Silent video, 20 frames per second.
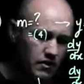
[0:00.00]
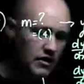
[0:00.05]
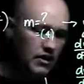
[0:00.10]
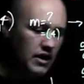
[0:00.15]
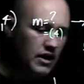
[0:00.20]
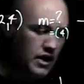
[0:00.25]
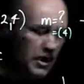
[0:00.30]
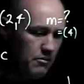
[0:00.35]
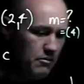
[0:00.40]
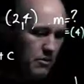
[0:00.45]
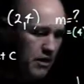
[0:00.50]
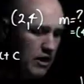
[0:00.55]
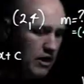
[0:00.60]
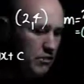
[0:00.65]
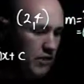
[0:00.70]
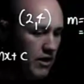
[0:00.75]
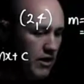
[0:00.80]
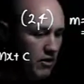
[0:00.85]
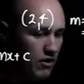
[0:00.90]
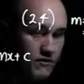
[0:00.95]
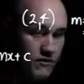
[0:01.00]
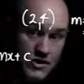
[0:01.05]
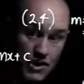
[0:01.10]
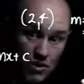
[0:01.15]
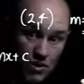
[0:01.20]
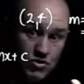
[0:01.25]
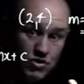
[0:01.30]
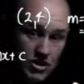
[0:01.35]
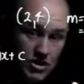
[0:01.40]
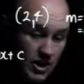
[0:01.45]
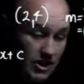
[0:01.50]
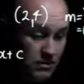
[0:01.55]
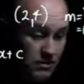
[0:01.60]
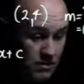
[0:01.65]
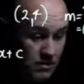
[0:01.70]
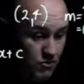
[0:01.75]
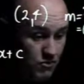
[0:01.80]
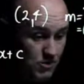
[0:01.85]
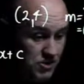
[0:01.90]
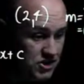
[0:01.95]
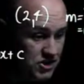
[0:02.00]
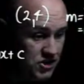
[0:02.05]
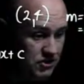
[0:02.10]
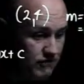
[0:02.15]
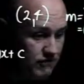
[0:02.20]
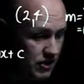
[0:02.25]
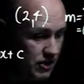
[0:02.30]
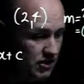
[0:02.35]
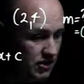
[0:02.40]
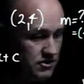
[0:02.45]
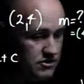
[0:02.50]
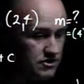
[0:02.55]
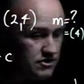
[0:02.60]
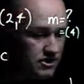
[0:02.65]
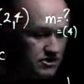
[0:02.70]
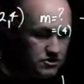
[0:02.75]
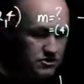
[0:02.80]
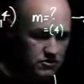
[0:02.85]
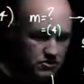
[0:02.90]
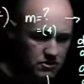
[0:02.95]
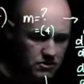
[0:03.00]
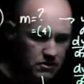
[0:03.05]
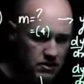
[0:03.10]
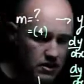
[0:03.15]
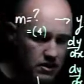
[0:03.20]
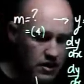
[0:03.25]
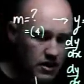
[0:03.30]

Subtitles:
But anyway, I've told you that, and you're watching this video, so that's good.